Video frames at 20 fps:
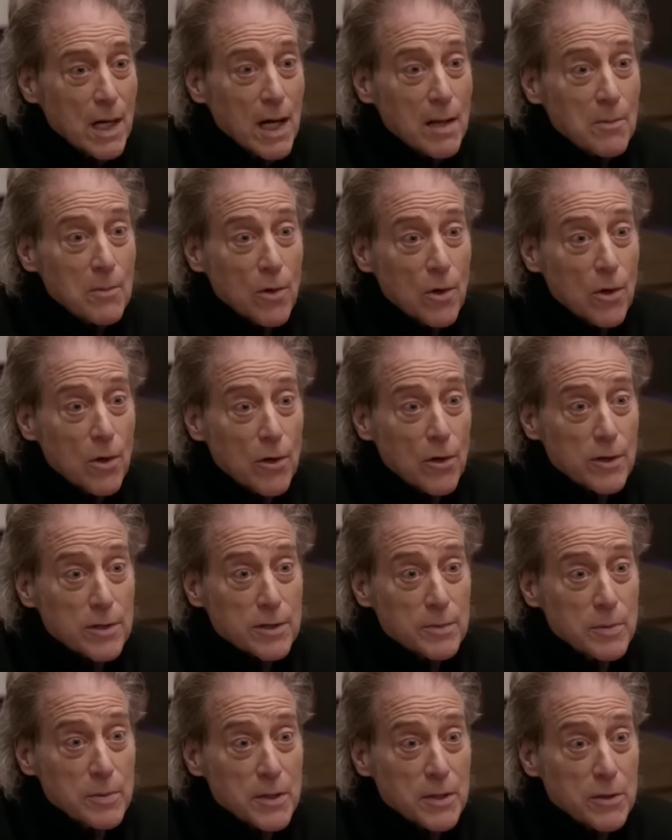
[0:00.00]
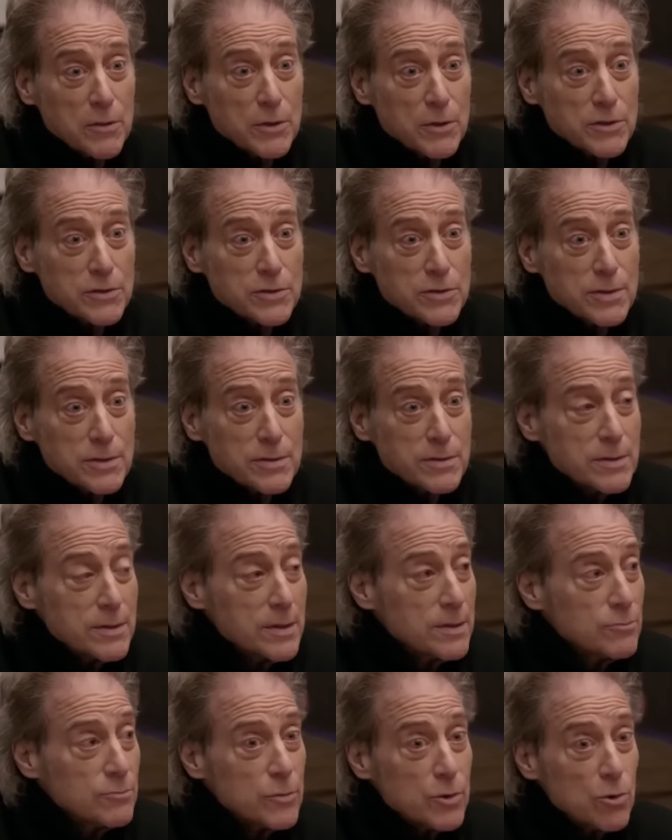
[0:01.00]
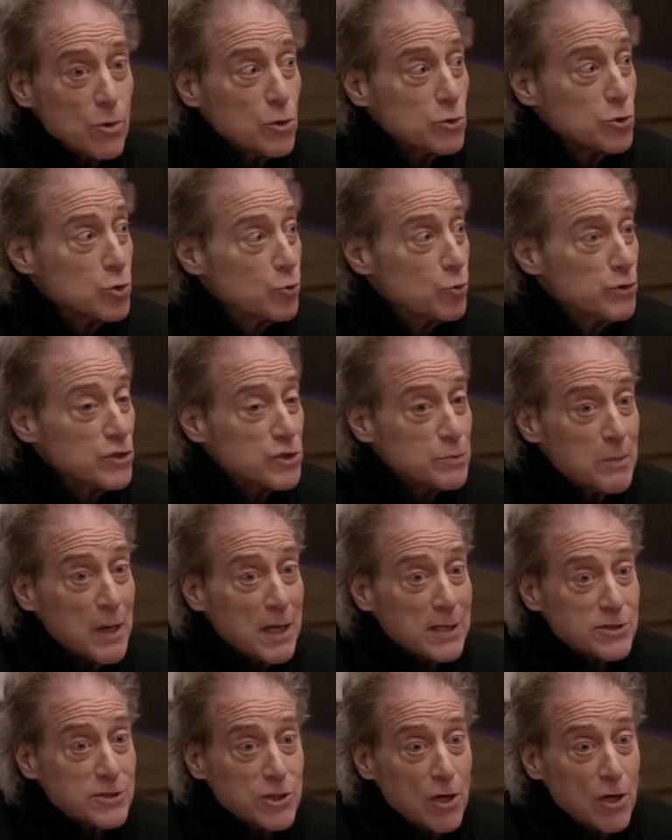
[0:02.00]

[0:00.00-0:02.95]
I'm irked because... With all due respect,